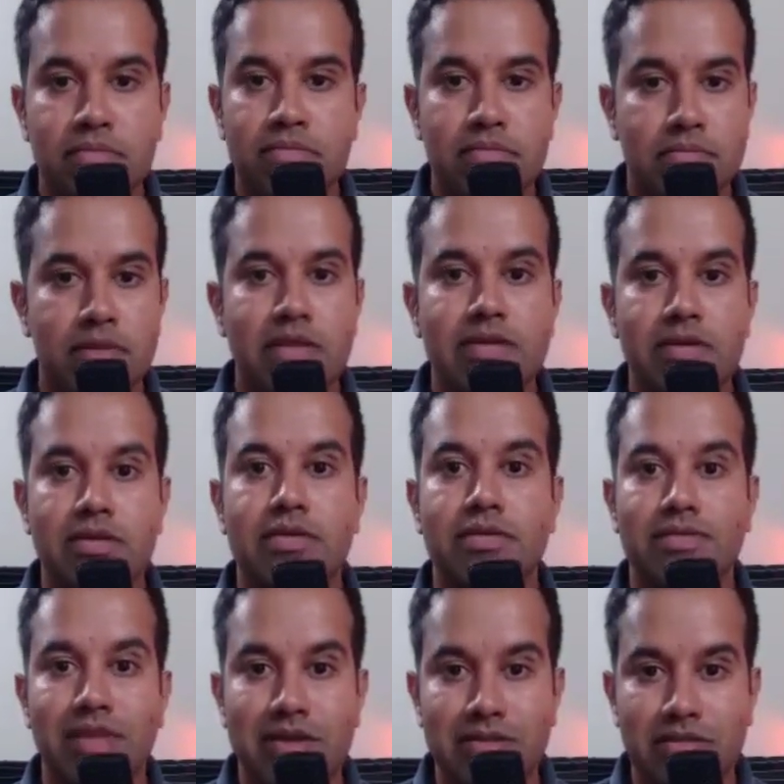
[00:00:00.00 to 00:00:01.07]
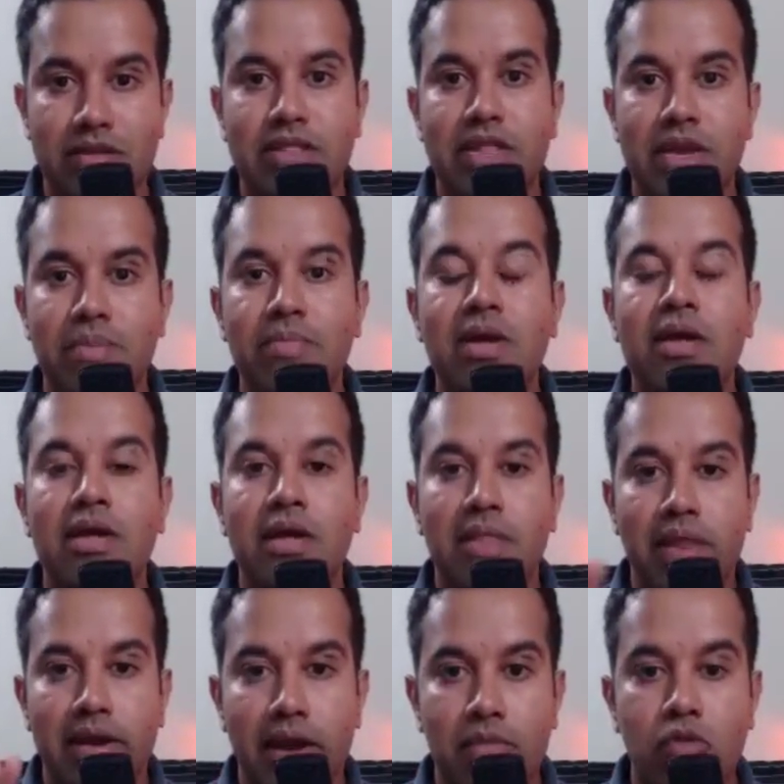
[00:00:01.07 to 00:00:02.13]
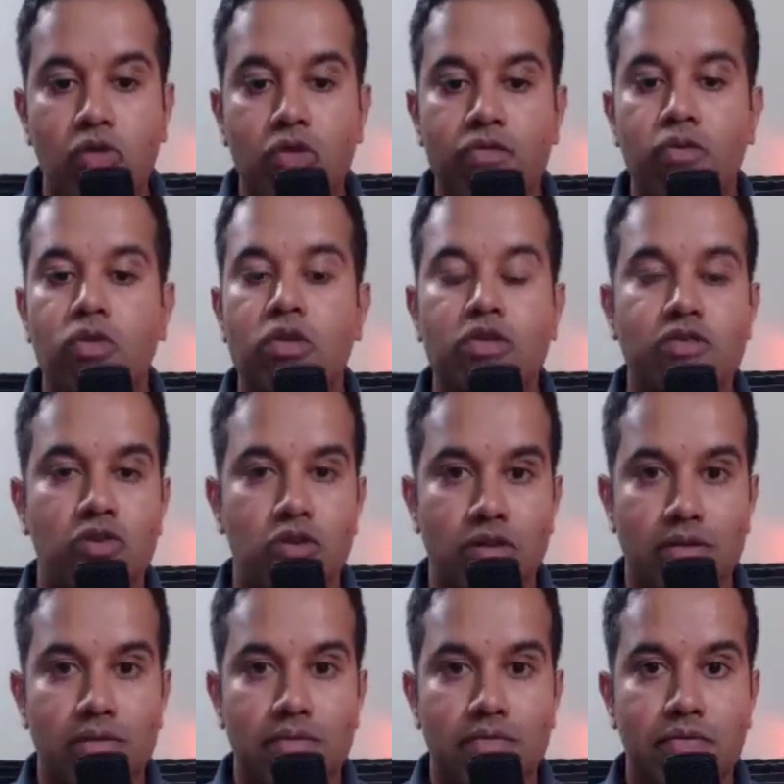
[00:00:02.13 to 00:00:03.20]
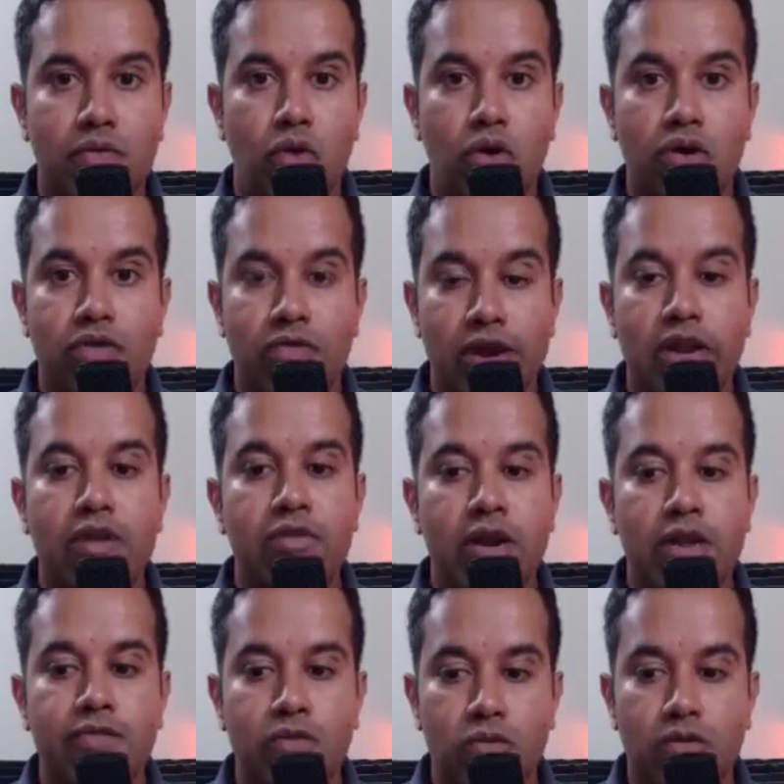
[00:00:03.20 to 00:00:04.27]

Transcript: That's it. That's the theme that I'm going to focus on for 2024.